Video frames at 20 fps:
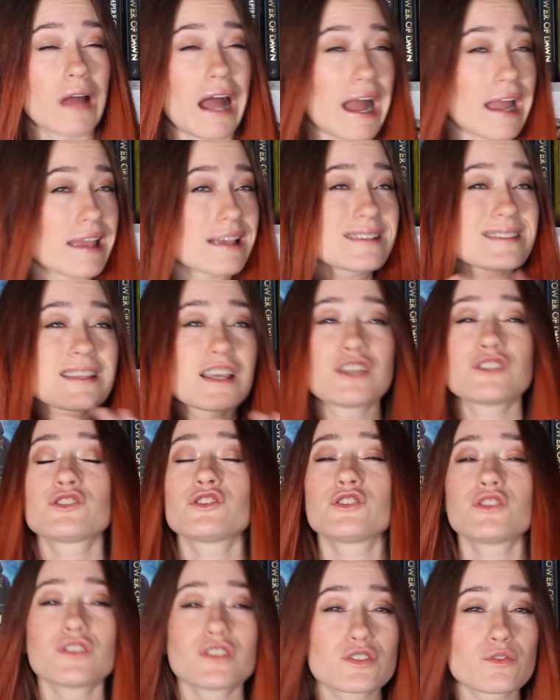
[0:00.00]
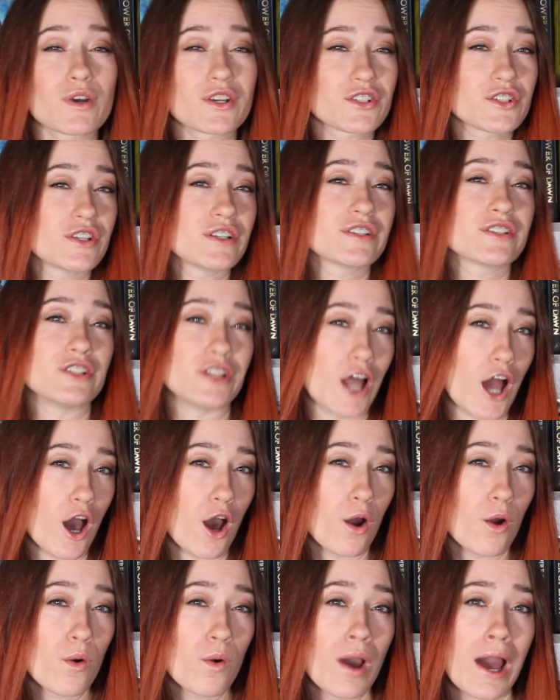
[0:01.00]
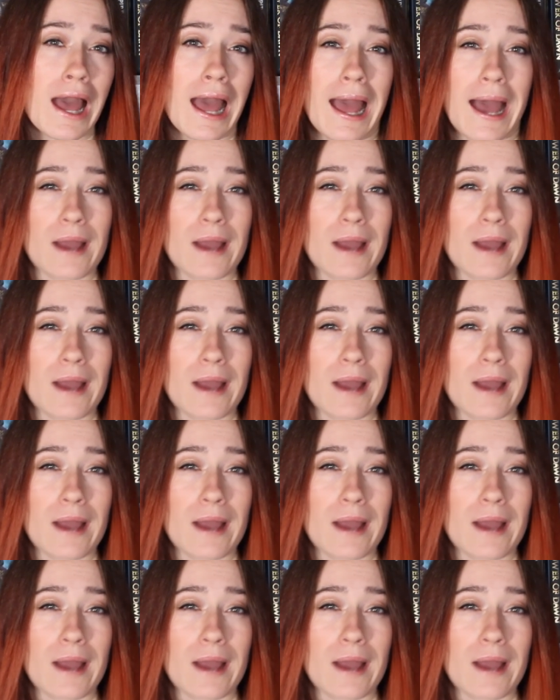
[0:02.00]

I guess the answer to this question is no.